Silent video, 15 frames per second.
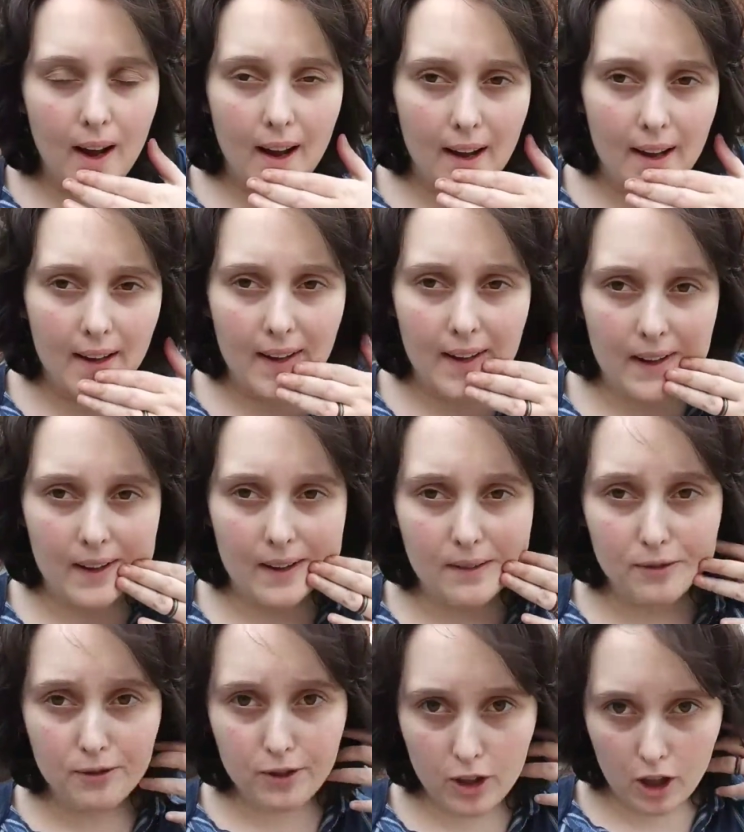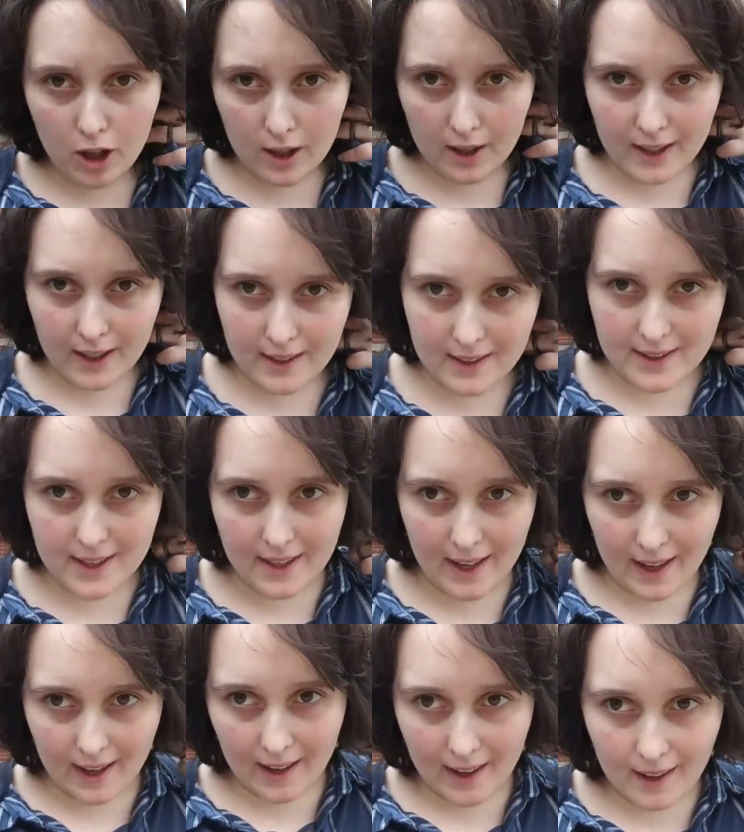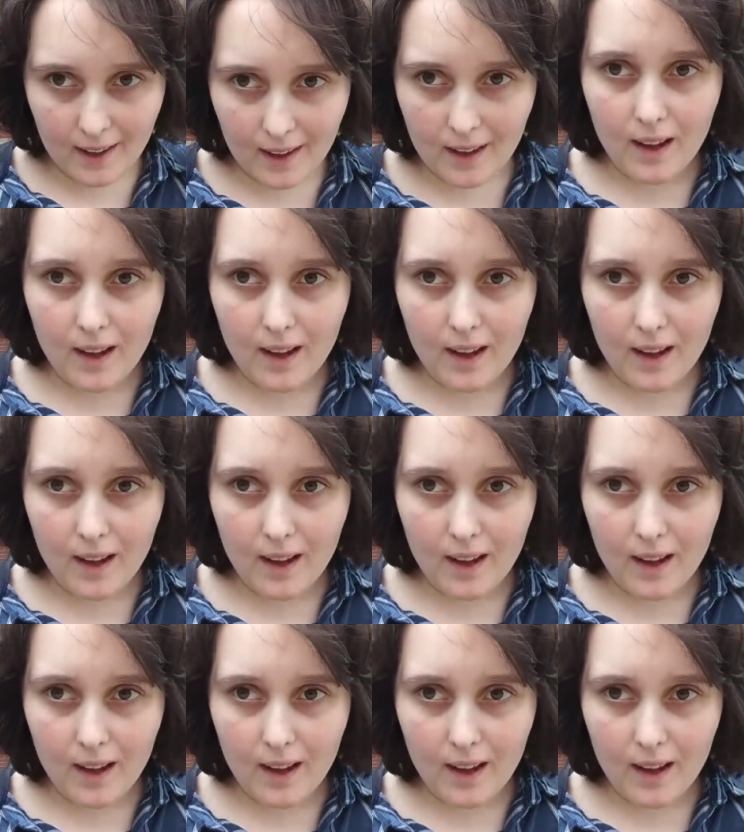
I am vlogging today.